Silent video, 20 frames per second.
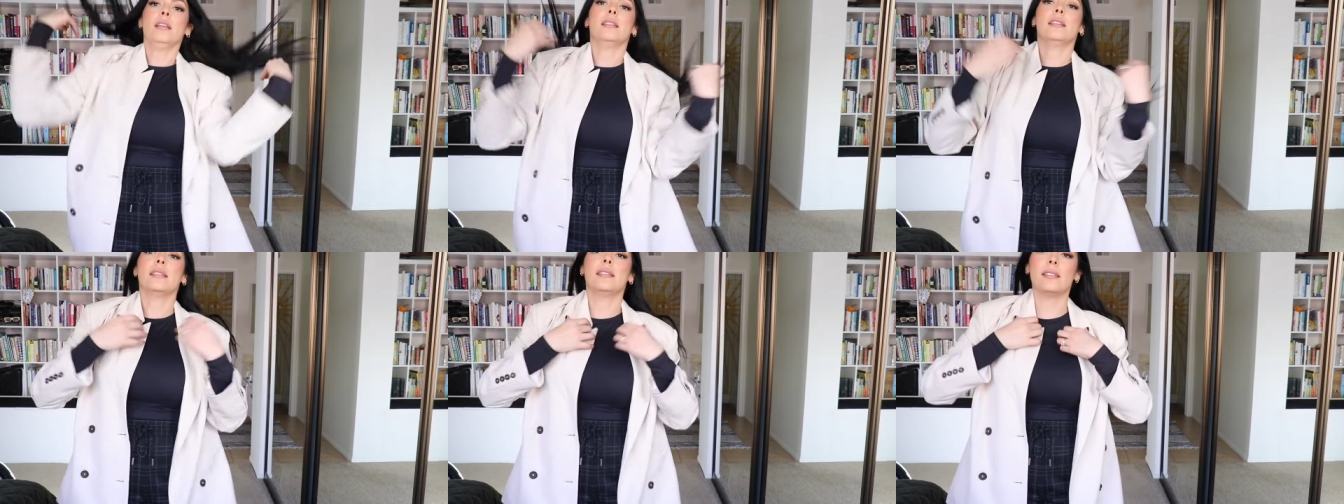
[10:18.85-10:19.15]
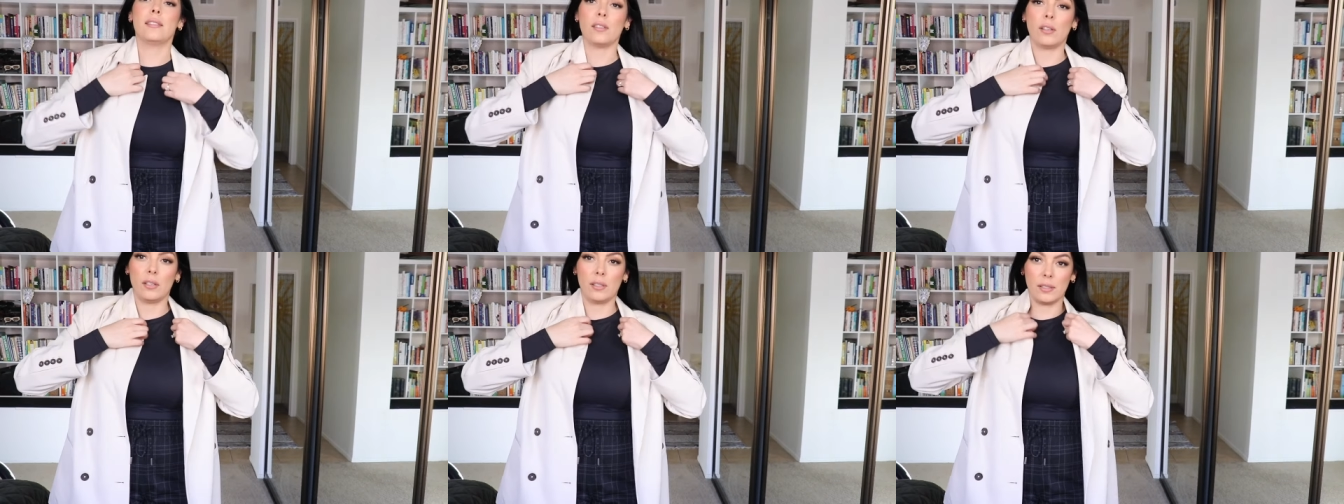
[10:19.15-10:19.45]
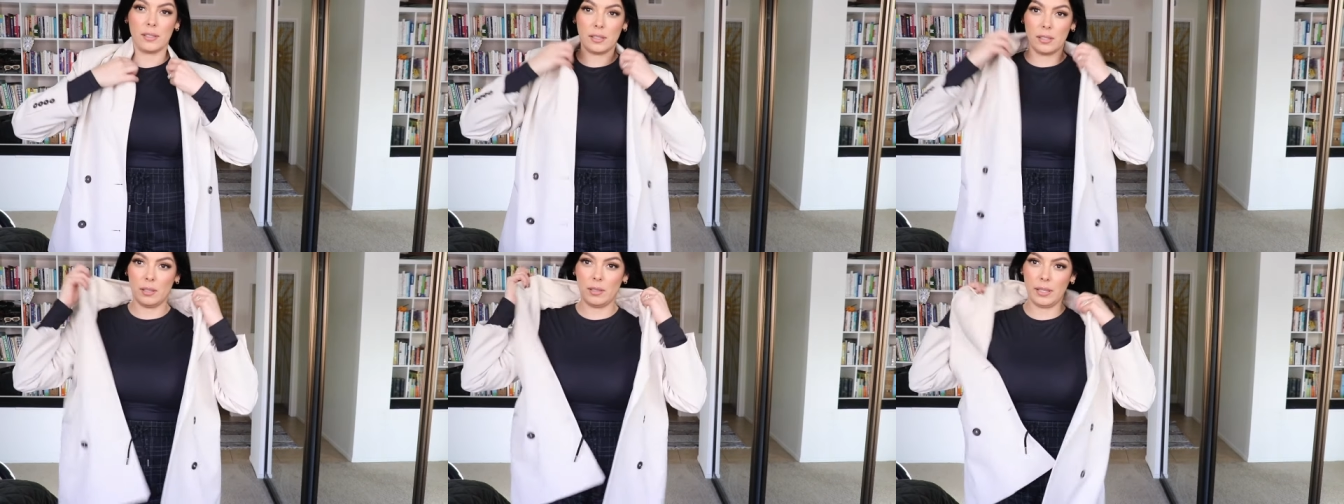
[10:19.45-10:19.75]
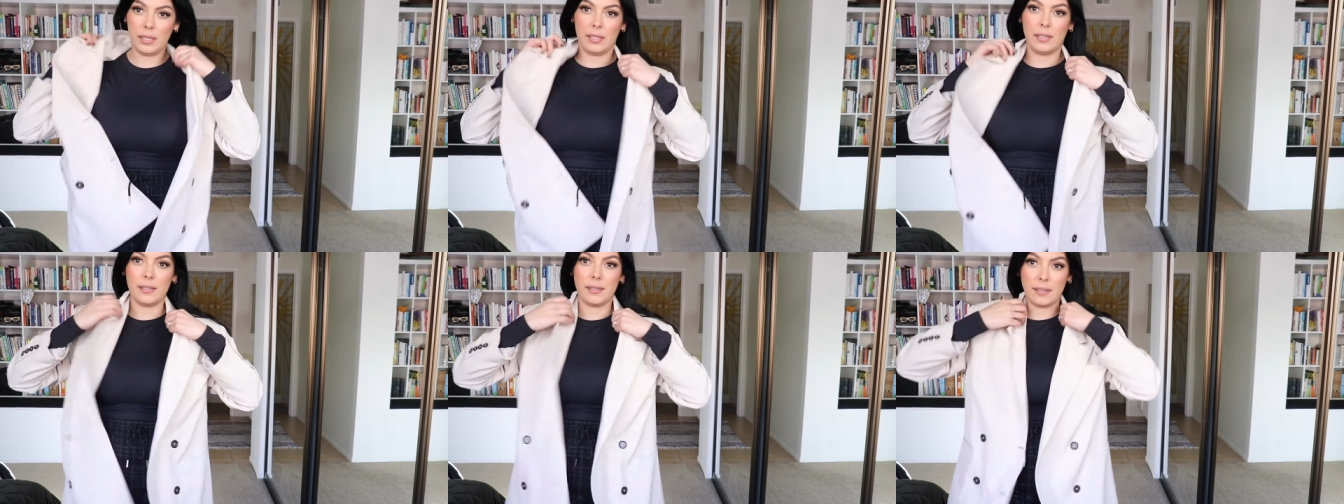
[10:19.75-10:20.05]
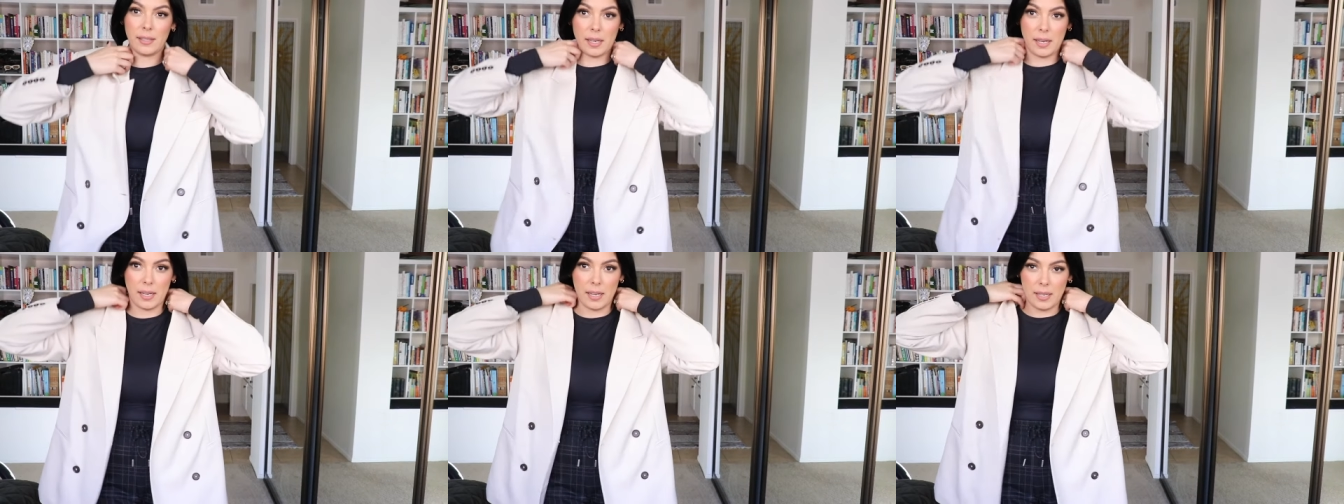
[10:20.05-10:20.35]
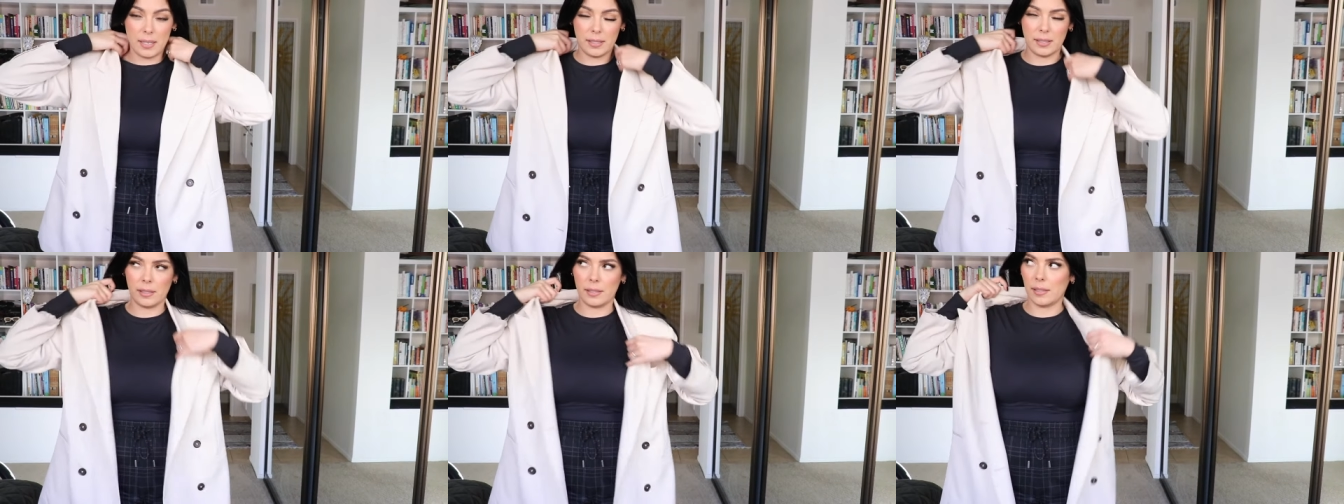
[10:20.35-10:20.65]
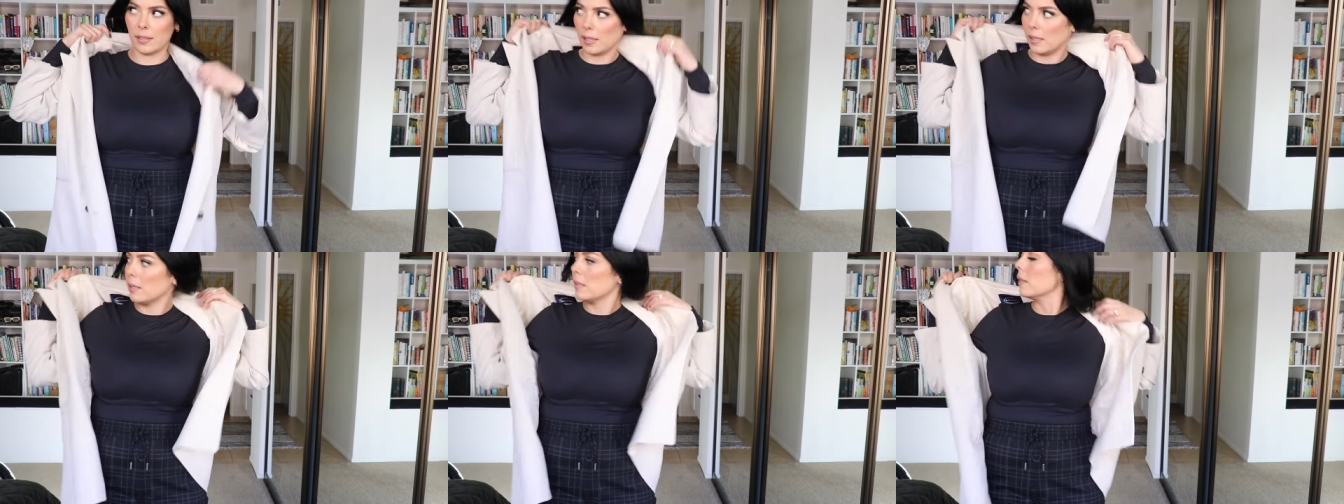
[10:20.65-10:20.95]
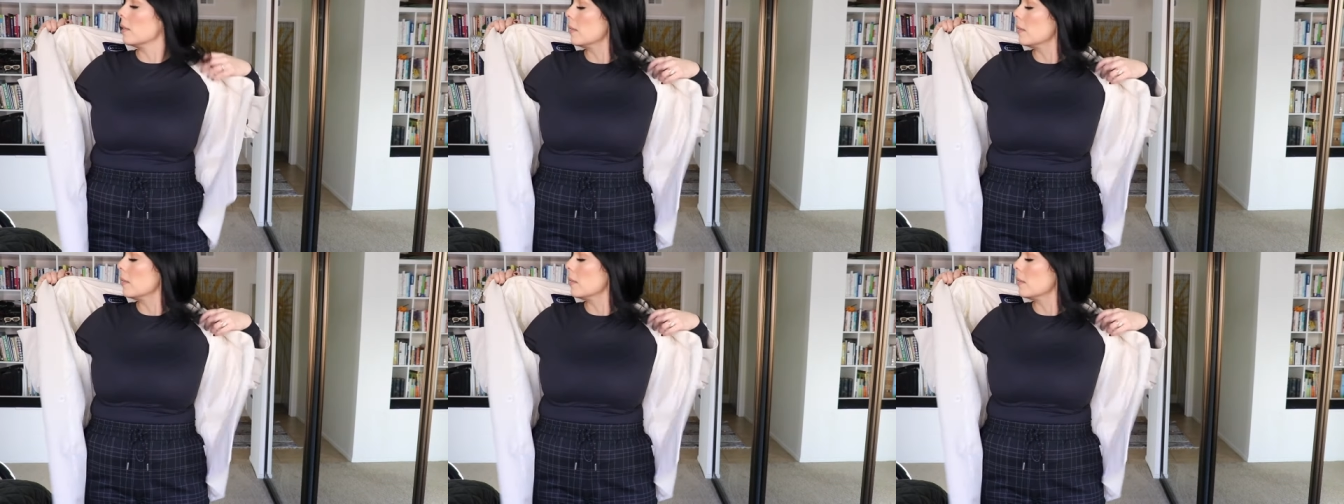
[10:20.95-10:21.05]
This is also in a size, let's see.